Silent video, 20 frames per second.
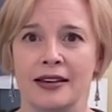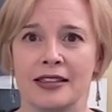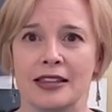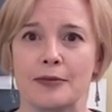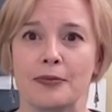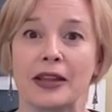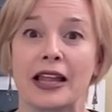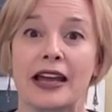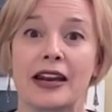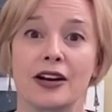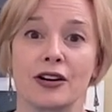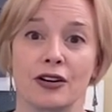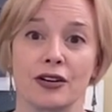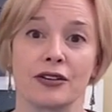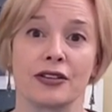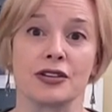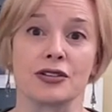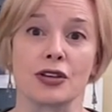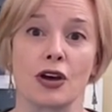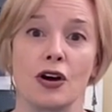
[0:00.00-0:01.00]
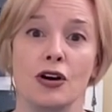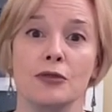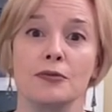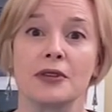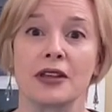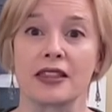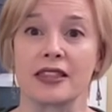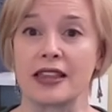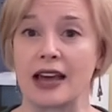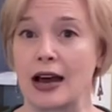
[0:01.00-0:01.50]
The planet Earth is home
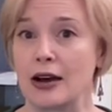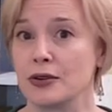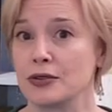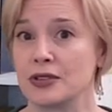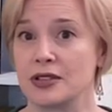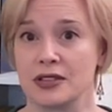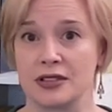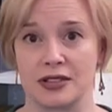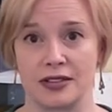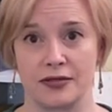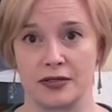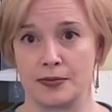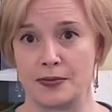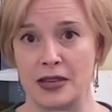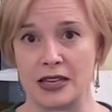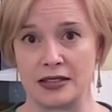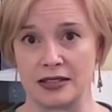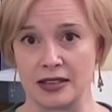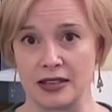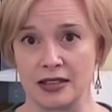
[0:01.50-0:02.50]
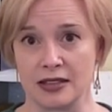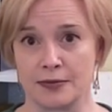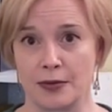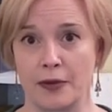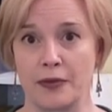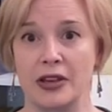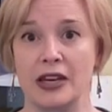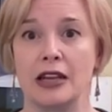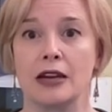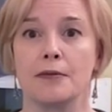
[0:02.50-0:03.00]
to thousands of species,
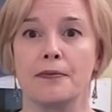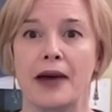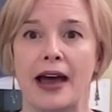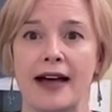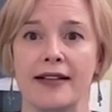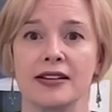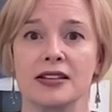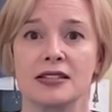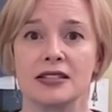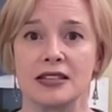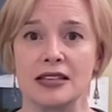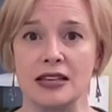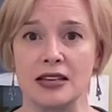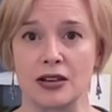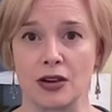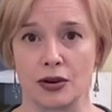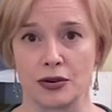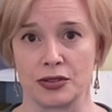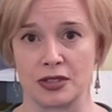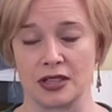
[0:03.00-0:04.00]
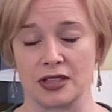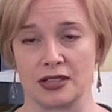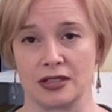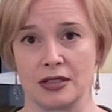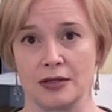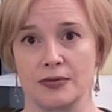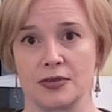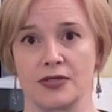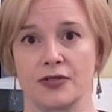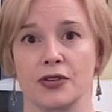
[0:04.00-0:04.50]
but we need a balanced
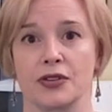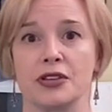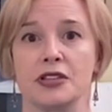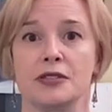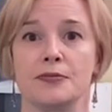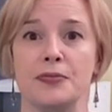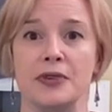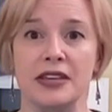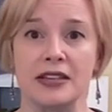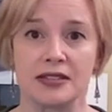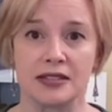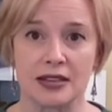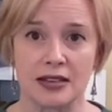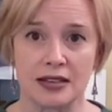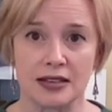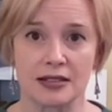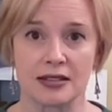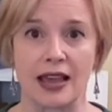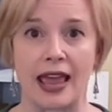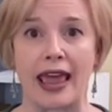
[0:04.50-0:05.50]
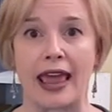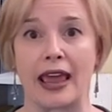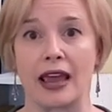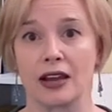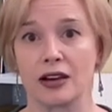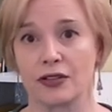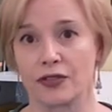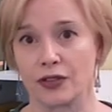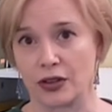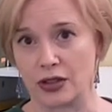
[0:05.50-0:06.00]
ecosystems for the species
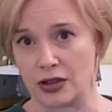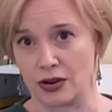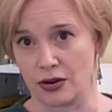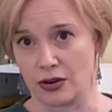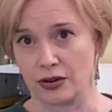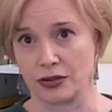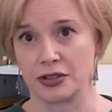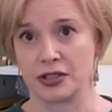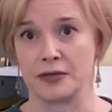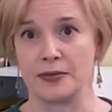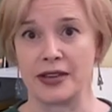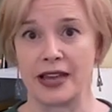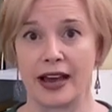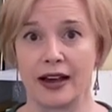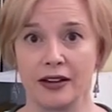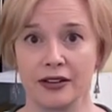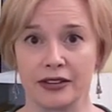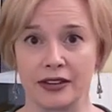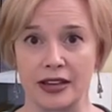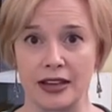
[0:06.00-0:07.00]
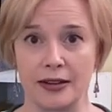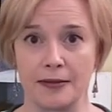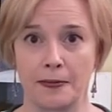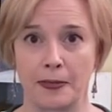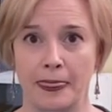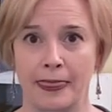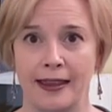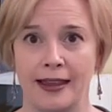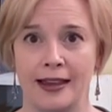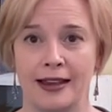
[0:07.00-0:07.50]
and for the Earth to be healthy.
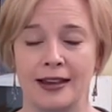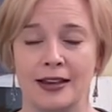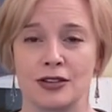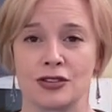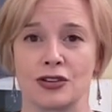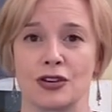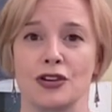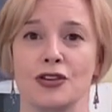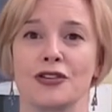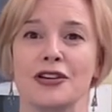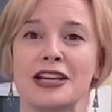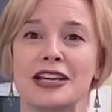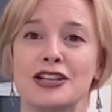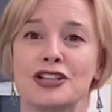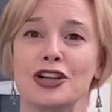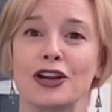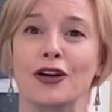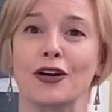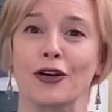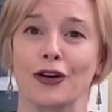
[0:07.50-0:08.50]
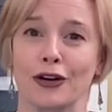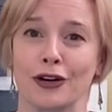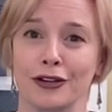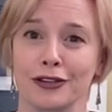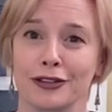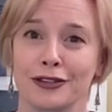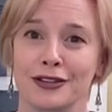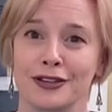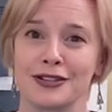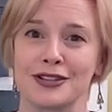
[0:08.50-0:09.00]
So you're each an
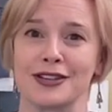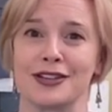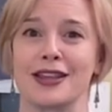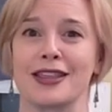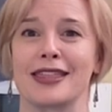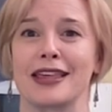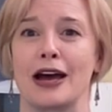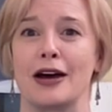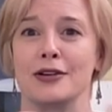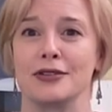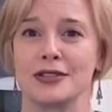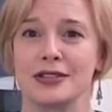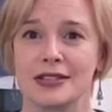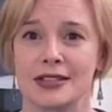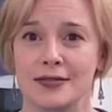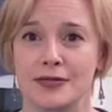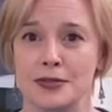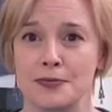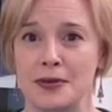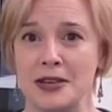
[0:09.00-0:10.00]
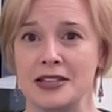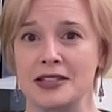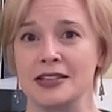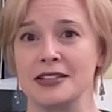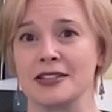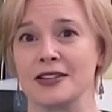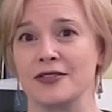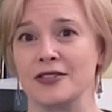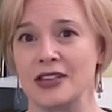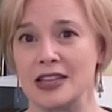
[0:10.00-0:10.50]
Earth to the thousands of
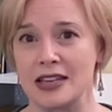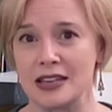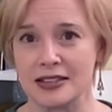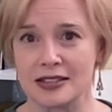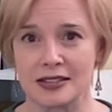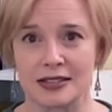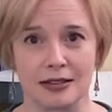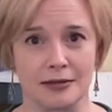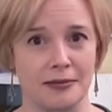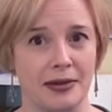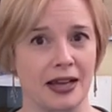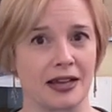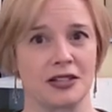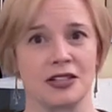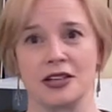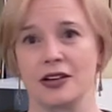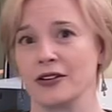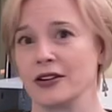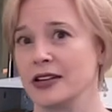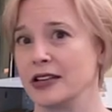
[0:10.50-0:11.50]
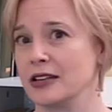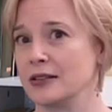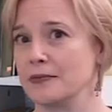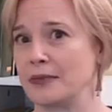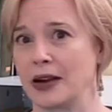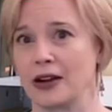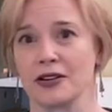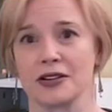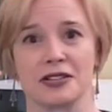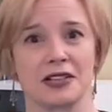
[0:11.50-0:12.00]
species of yeasts and bacteria and
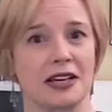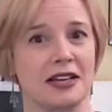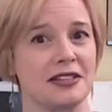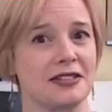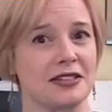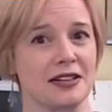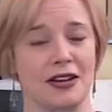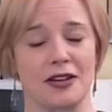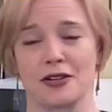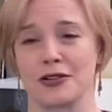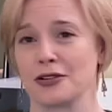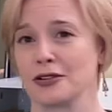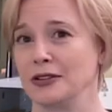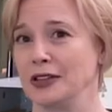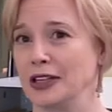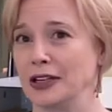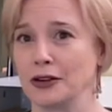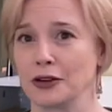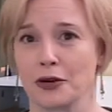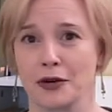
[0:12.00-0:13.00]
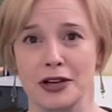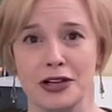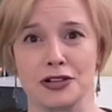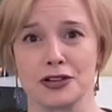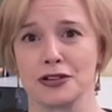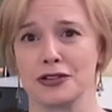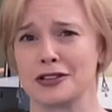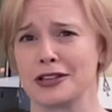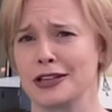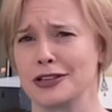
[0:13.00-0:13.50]
parasites and other little
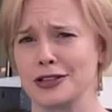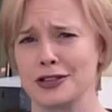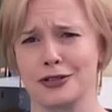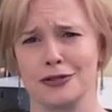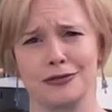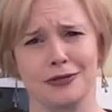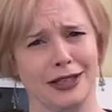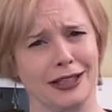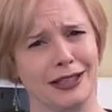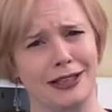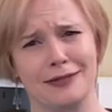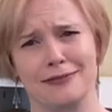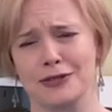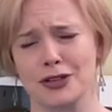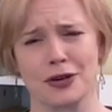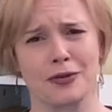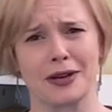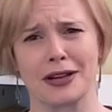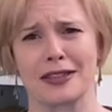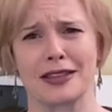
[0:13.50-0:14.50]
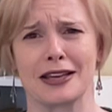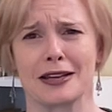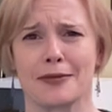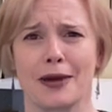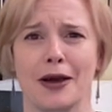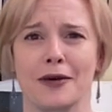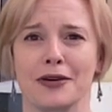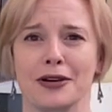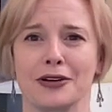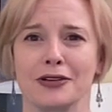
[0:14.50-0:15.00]
creatures that you really don't want to think
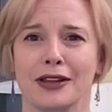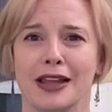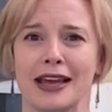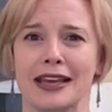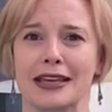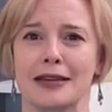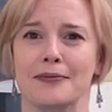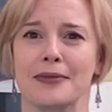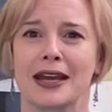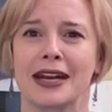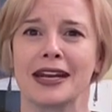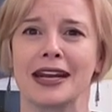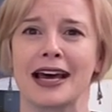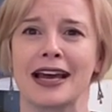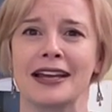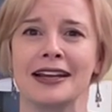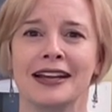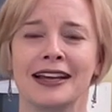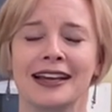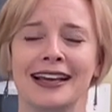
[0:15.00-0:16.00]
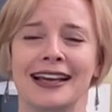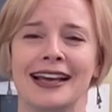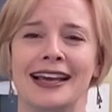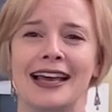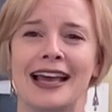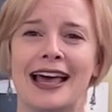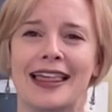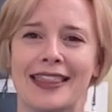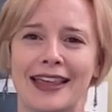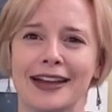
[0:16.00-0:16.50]
about when you're lying in bed at night
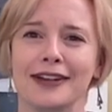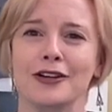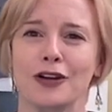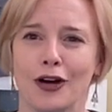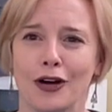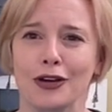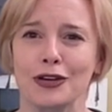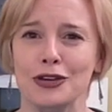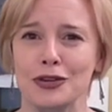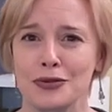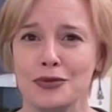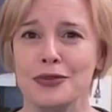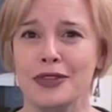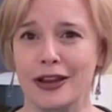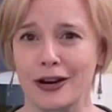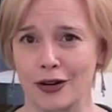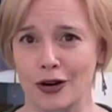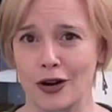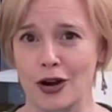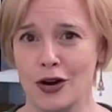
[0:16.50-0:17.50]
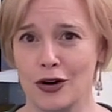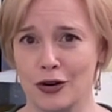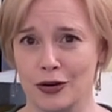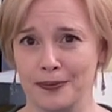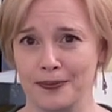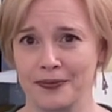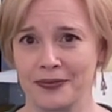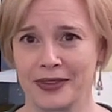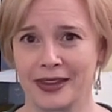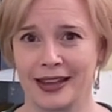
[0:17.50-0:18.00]
that call you their
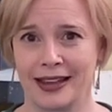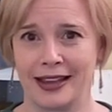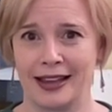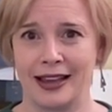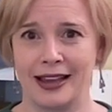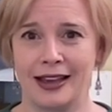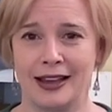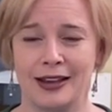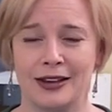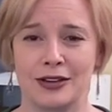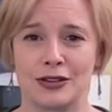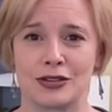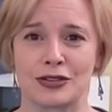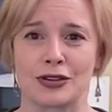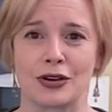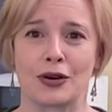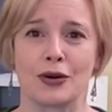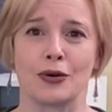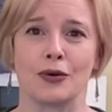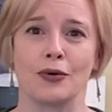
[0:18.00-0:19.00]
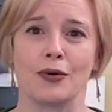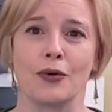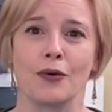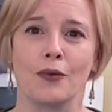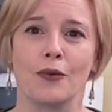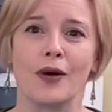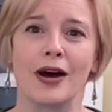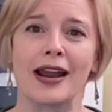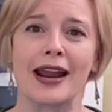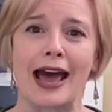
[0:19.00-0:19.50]
home. So
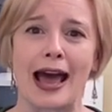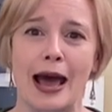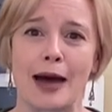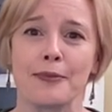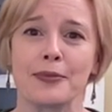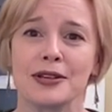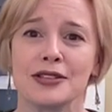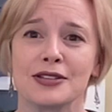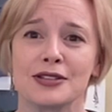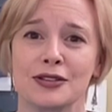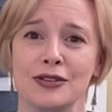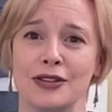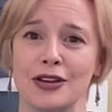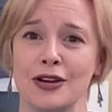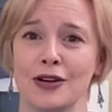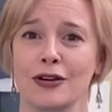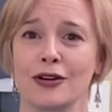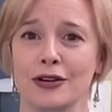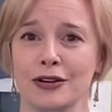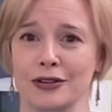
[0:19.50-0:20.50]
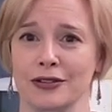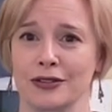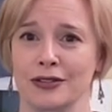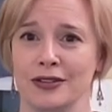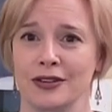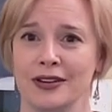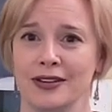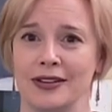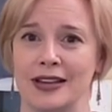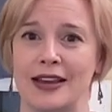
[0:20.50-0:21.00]
what happens to the
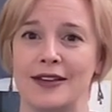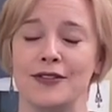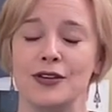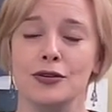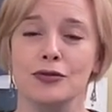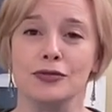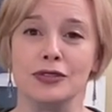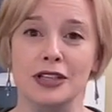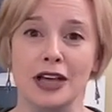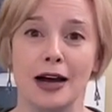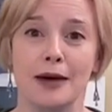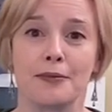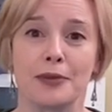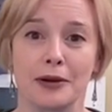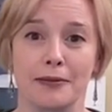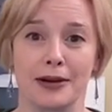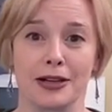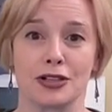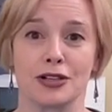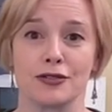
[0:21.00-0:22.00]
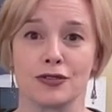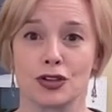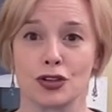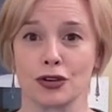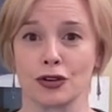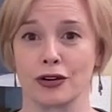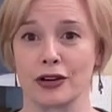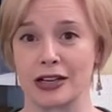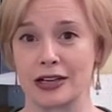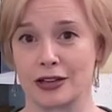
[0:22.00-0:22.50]
Earth if you dump a bunch of
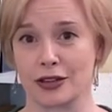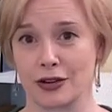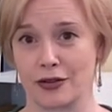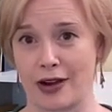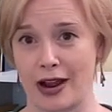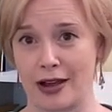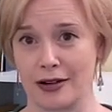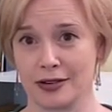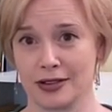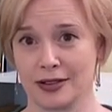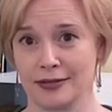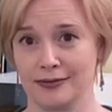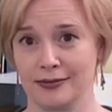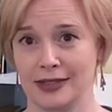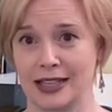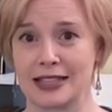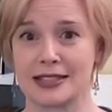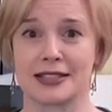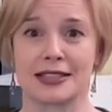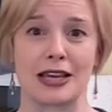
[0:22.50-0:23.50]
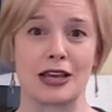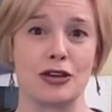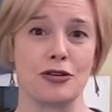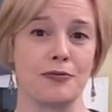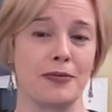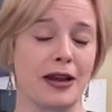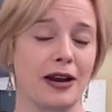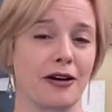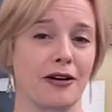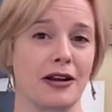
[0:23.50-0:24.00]
sugar into the ground? Let's say you
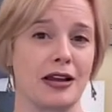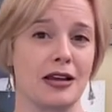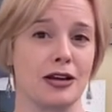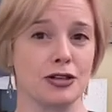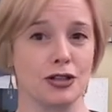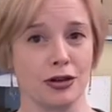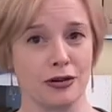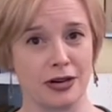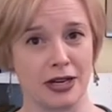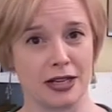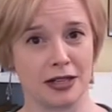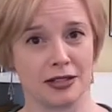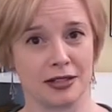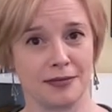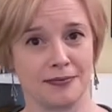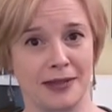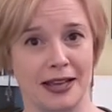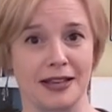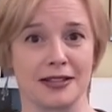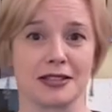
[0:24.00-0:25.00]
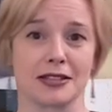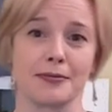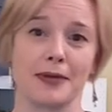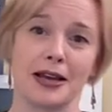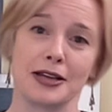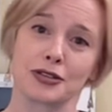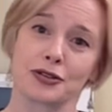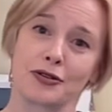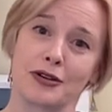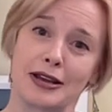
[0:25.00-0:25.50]
bury a donut and some
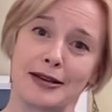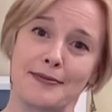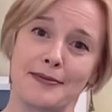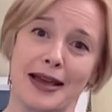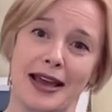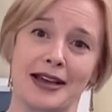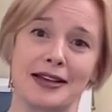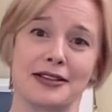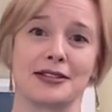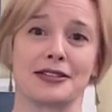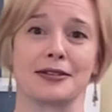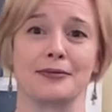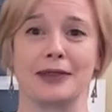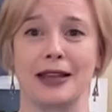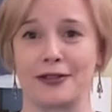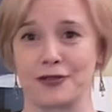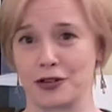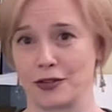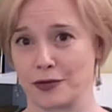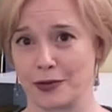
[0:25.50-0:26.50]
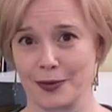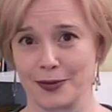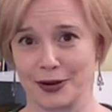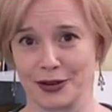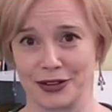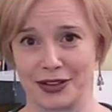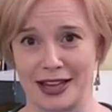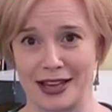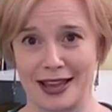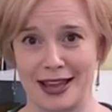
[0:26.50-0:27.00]
ice cream and some leftover
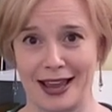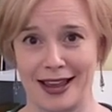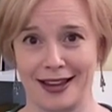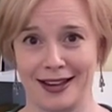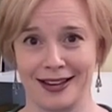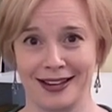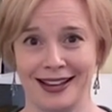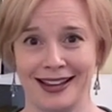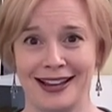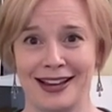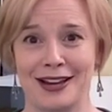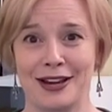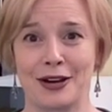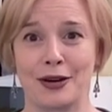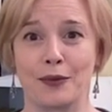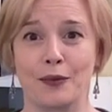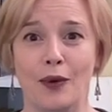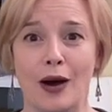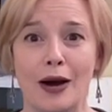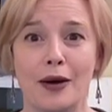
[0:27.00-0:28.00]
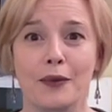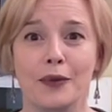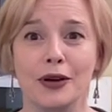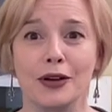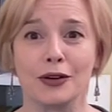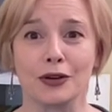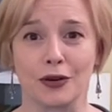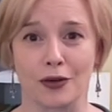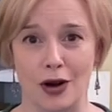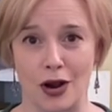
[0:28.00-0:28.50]
birthday cake. What
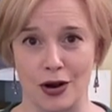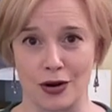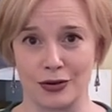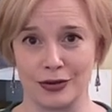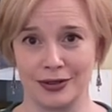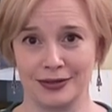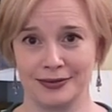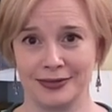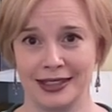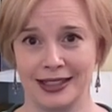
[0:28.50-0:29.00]
will grow?